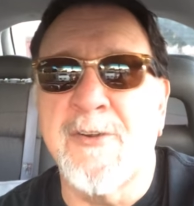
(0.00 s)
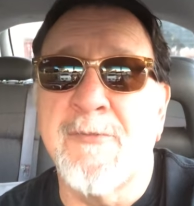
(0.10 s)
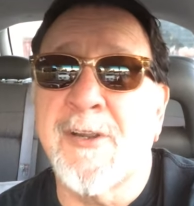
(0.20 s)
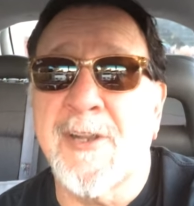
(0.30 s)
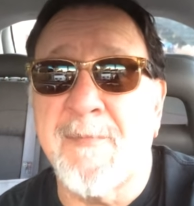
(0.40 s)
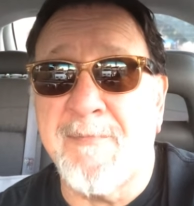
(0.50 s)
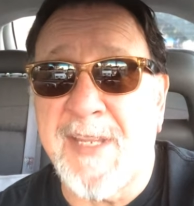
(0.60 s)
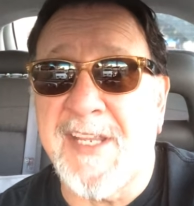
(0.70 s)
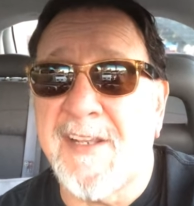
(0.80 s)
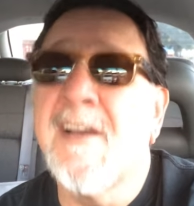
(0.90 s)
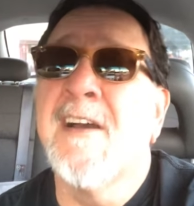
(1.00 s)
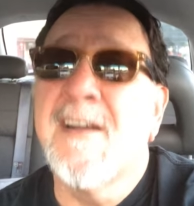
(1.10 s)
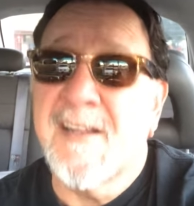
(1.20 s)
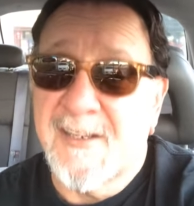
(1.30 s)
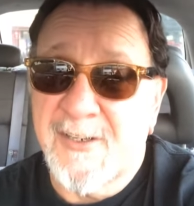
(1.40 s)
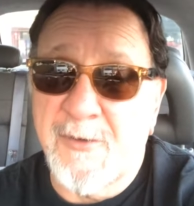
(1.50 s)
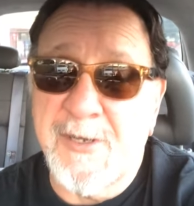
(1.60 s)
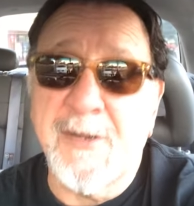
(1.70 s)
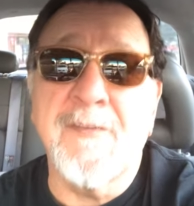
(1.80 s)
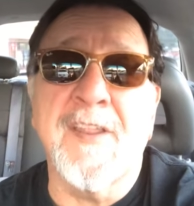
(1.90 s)
who we're going to meet
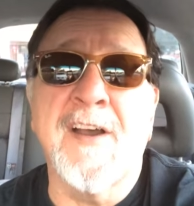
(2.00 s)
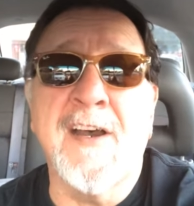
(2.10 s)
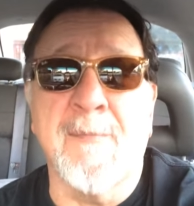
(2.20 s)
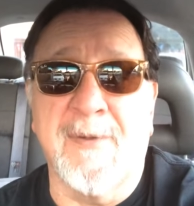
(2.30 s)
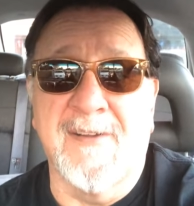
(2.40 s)
going over the hump.